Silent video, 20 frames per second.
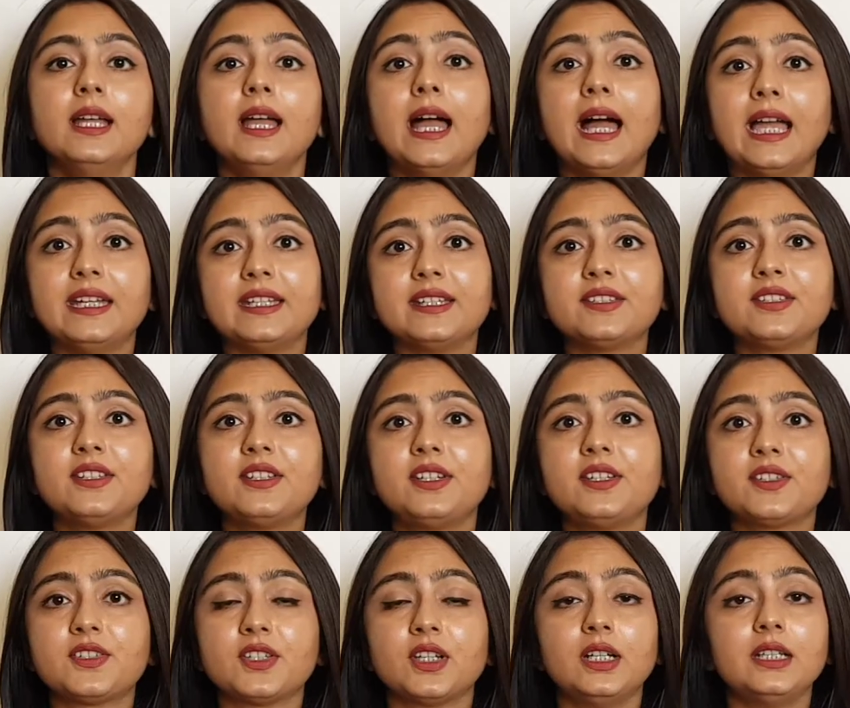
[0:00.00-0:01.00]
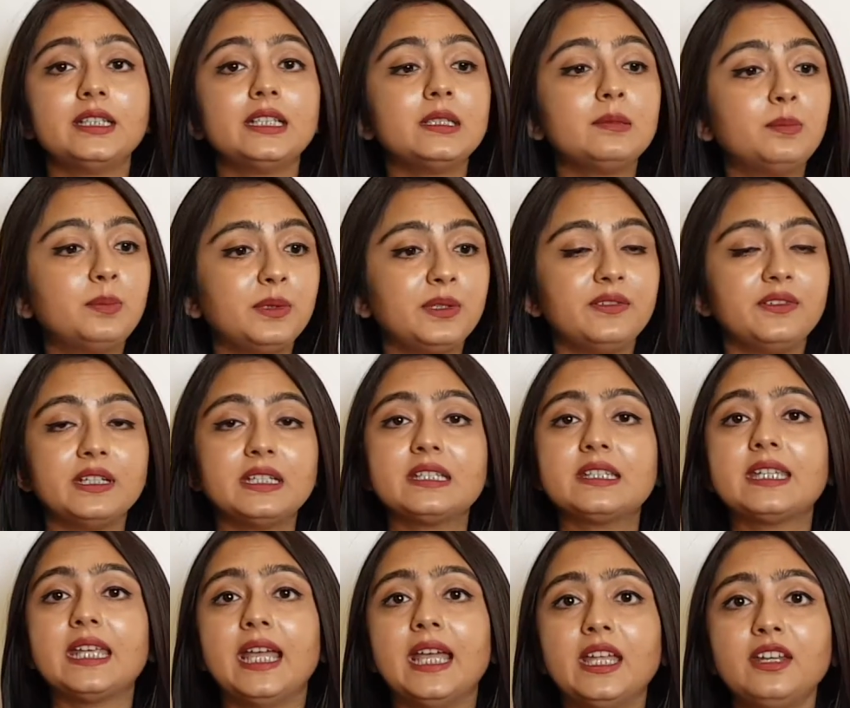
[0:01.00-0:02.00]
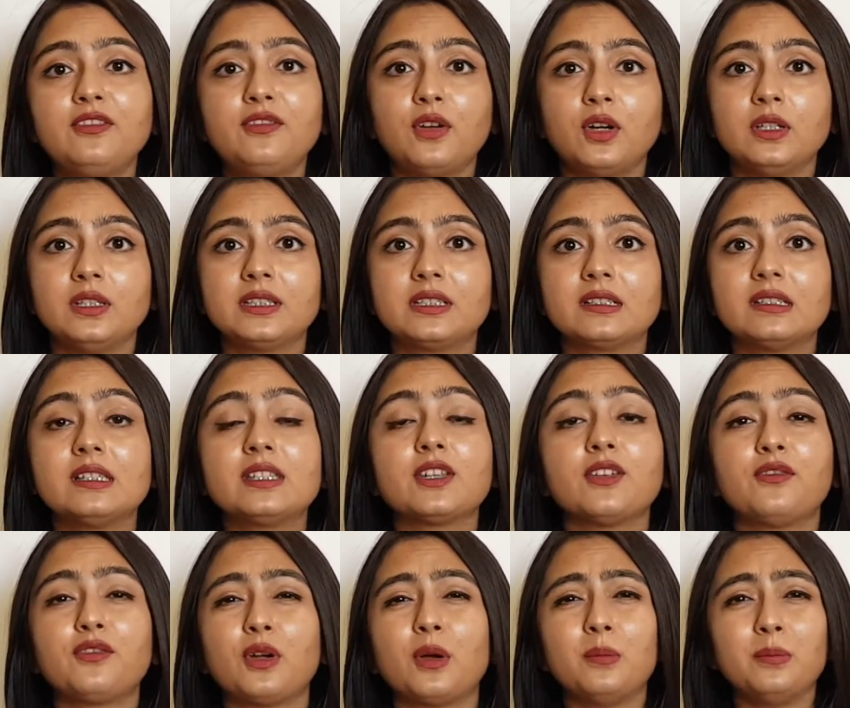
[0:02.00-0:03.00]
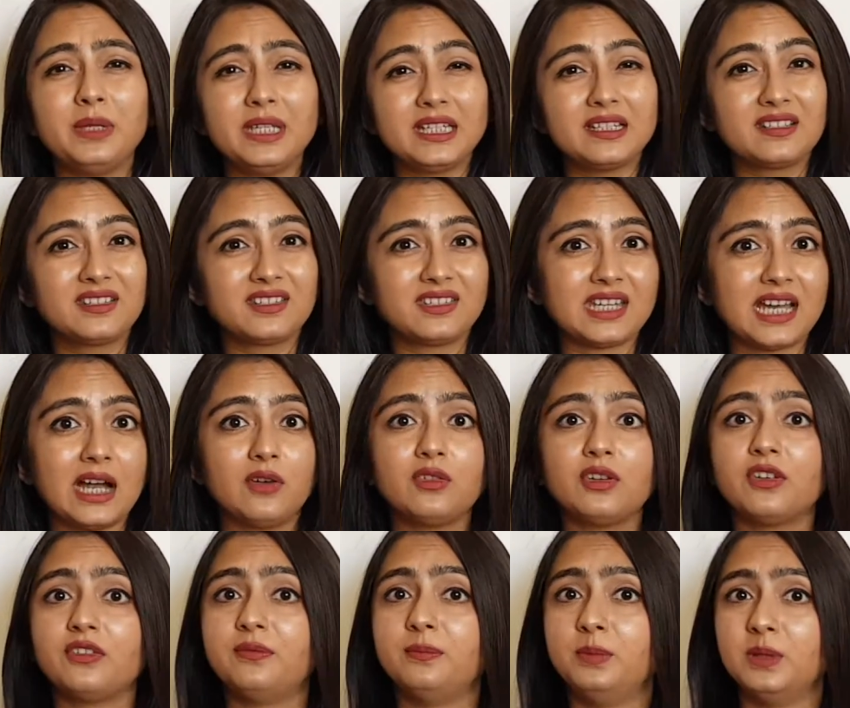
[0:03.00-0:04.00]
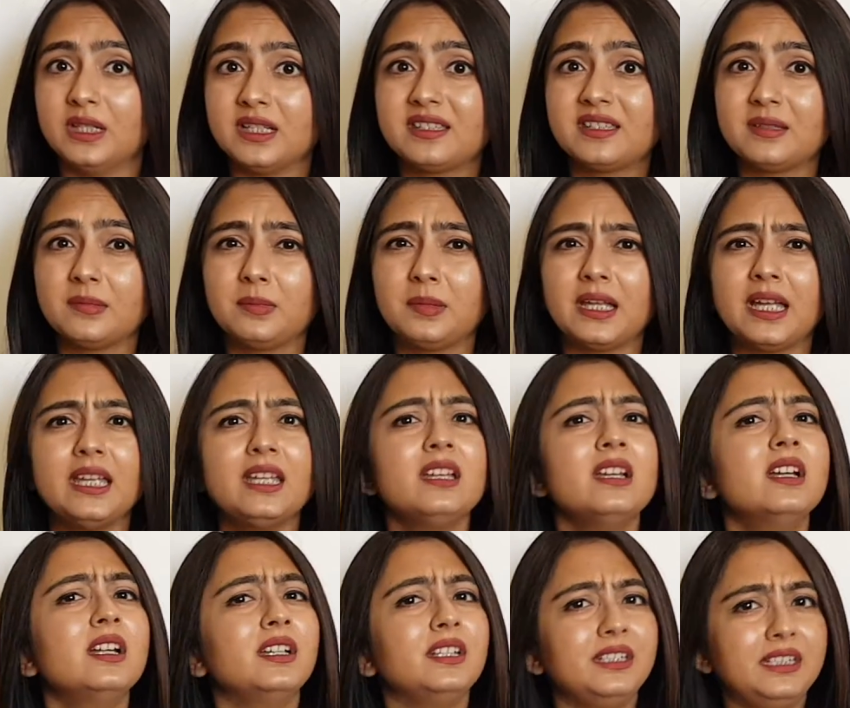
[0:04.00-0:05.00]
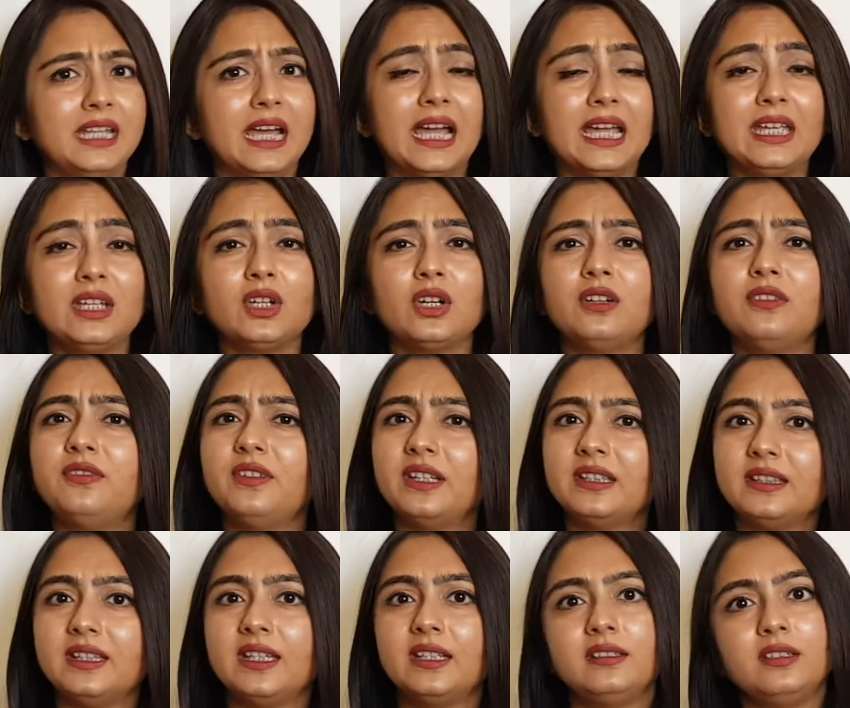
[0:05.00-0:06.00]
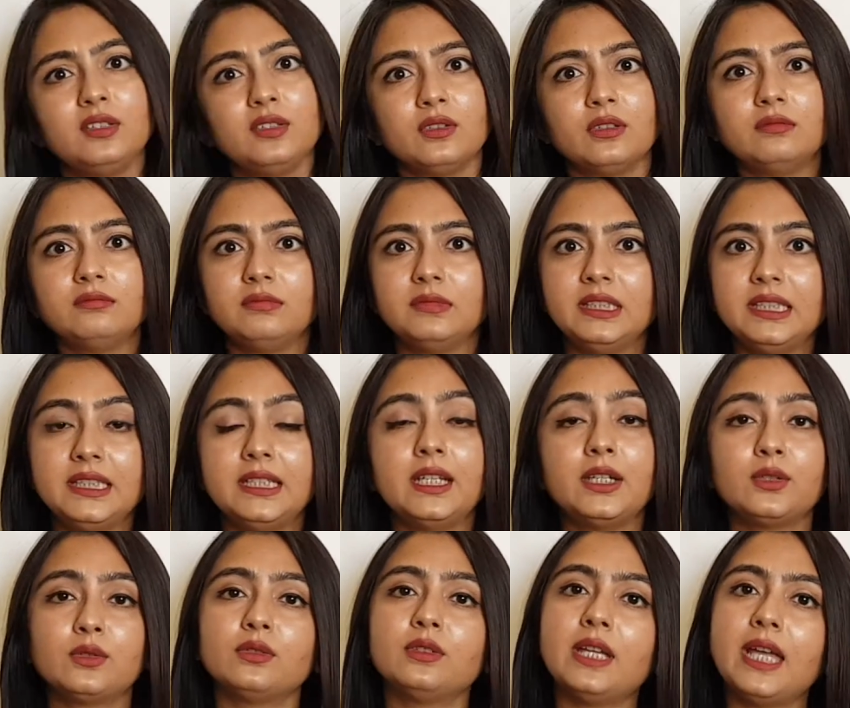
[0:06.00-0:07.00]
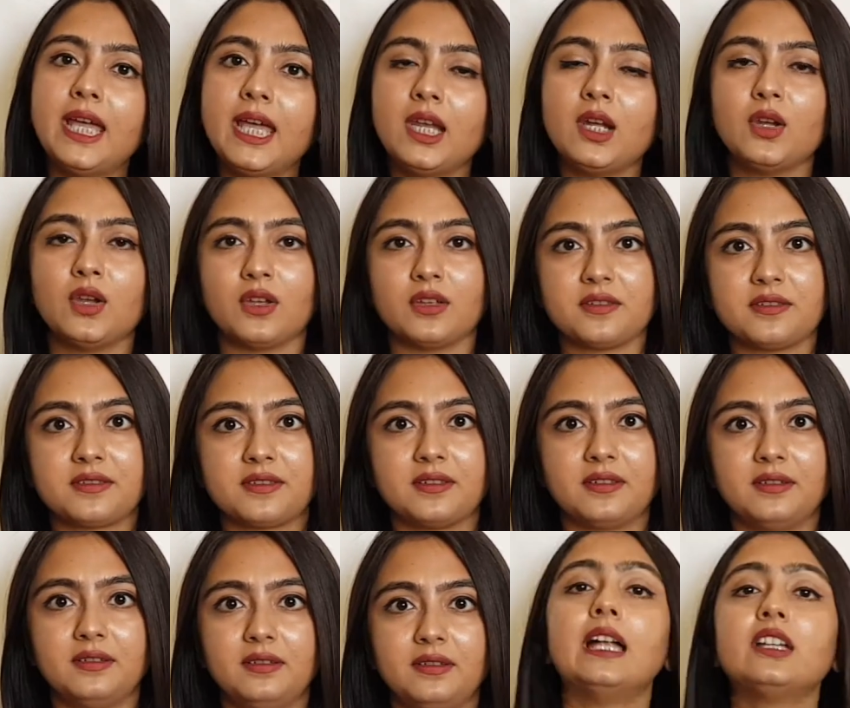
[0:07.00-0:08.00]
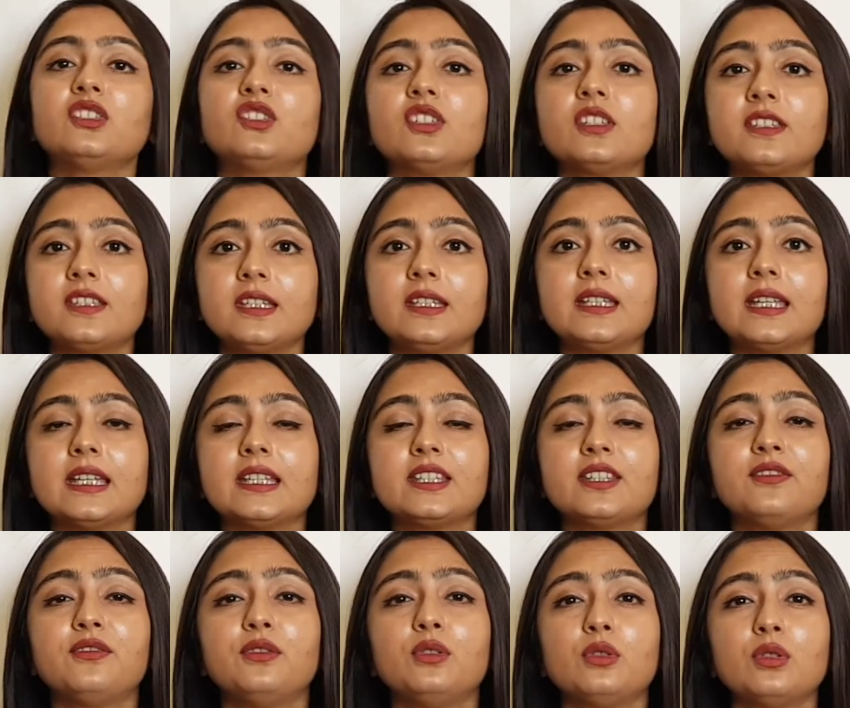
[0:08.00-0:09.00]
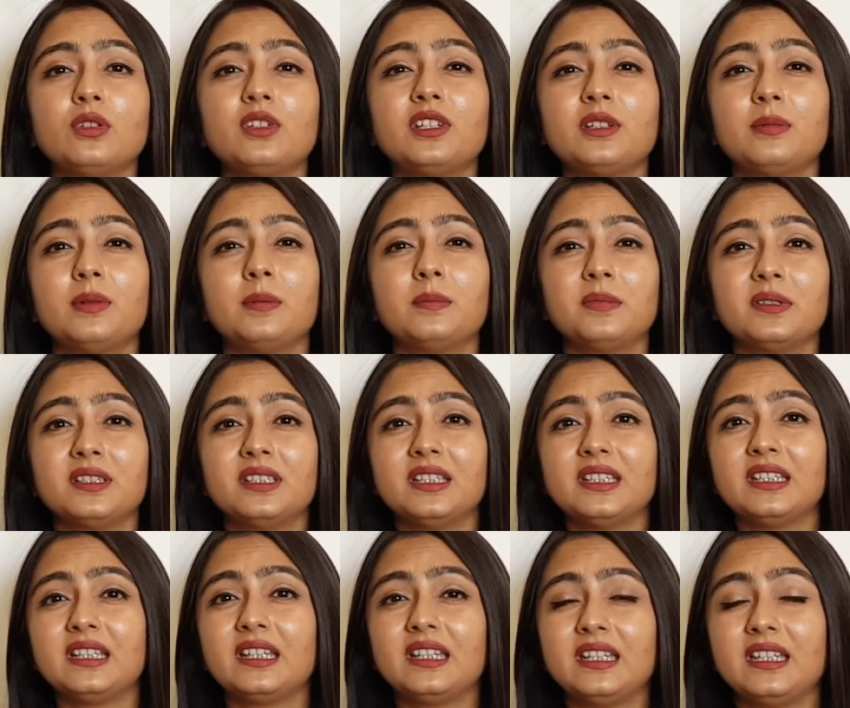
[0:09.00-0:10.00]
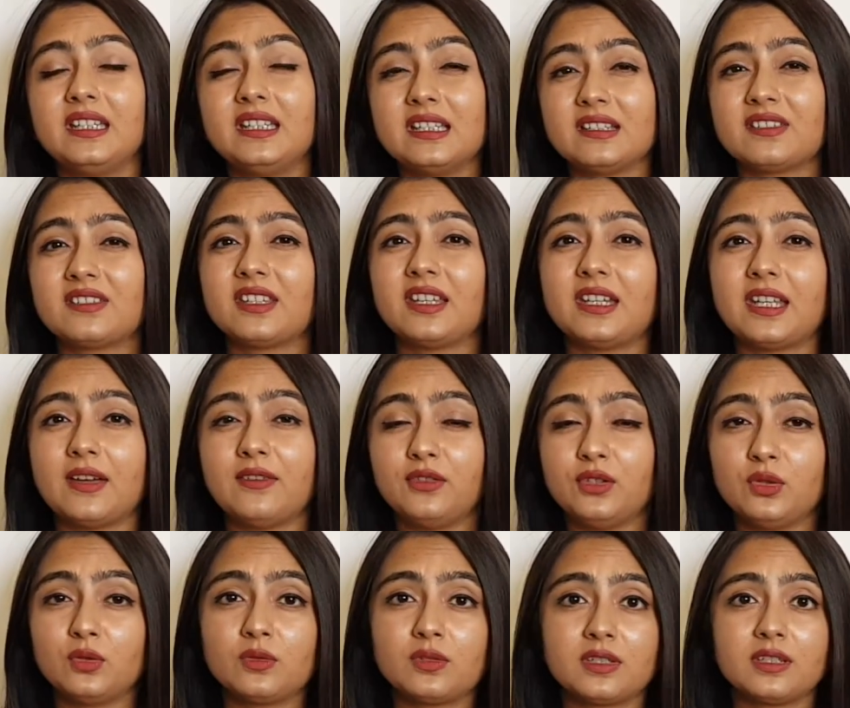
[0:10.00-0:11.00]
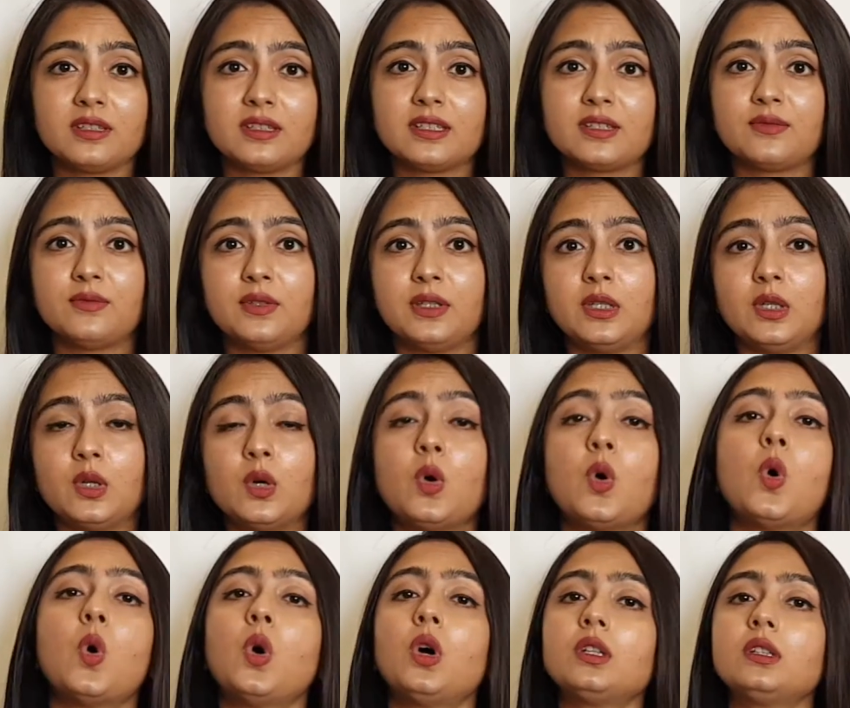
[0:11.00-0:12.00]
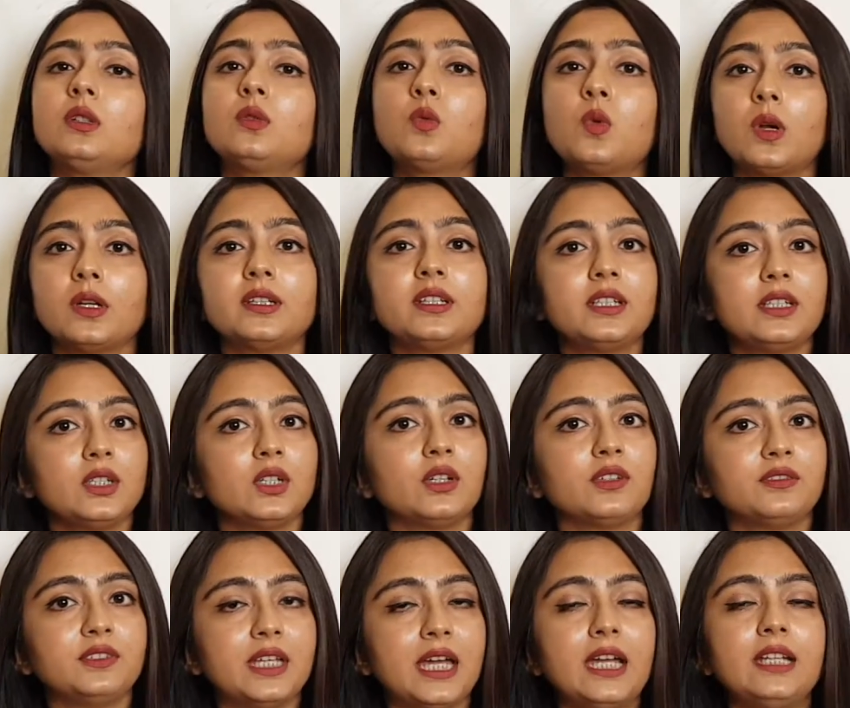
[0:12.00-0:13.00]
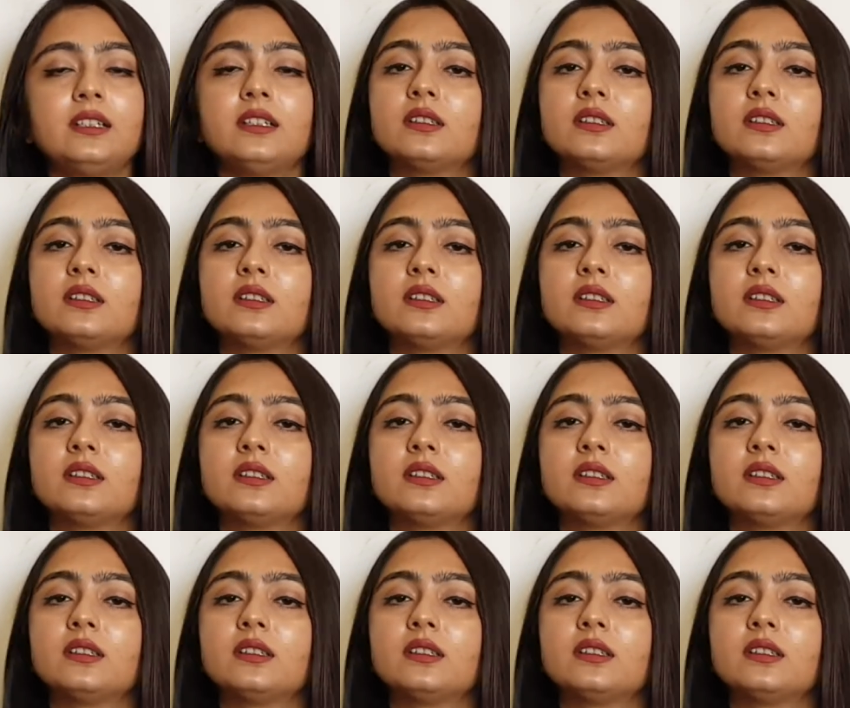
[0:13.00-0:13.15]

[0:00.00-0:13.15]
And as a result, it prevents hair follicles from being starved of blood supply, dying off, and then, you know, leading to the hair loss. And just in case if you don't remember the ingredients that I've used in this video or the quantity of that,